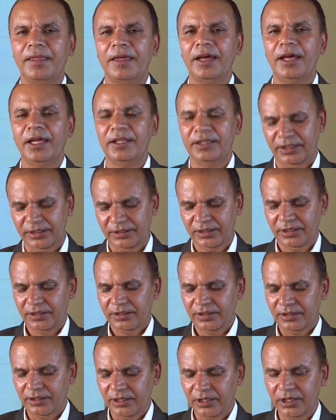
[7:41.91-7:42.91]
And then
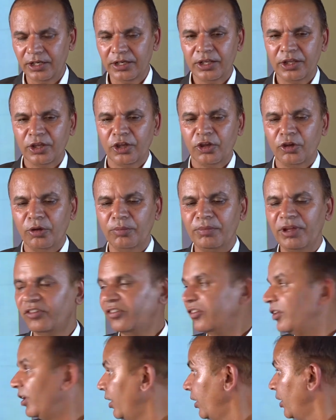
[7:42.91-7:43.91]
there you may
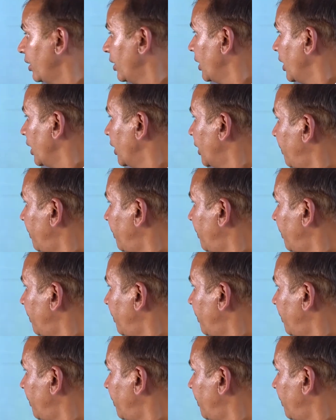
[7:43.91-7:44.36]
see in the